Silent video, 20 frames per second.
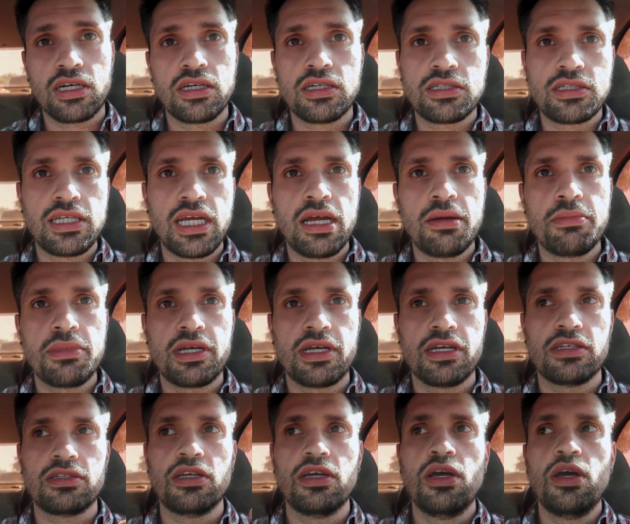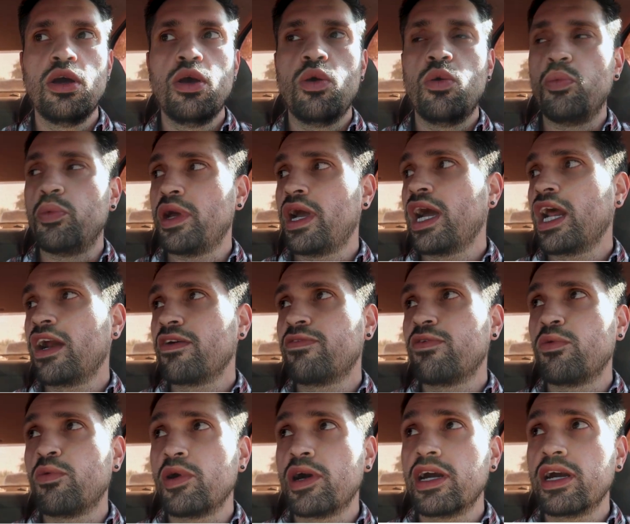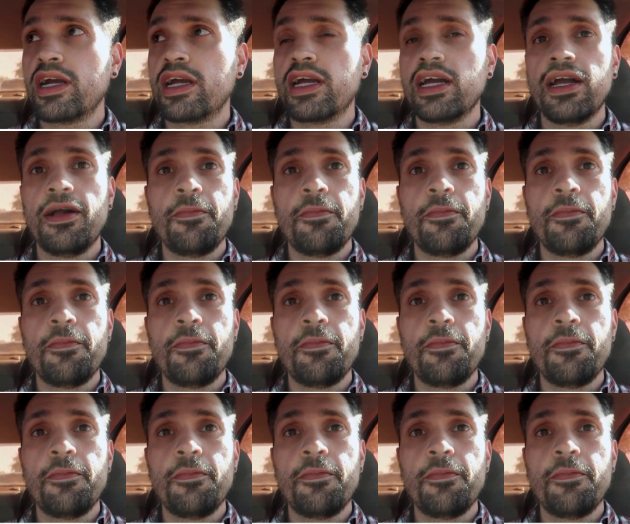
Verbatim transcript: crunch time because we got off of work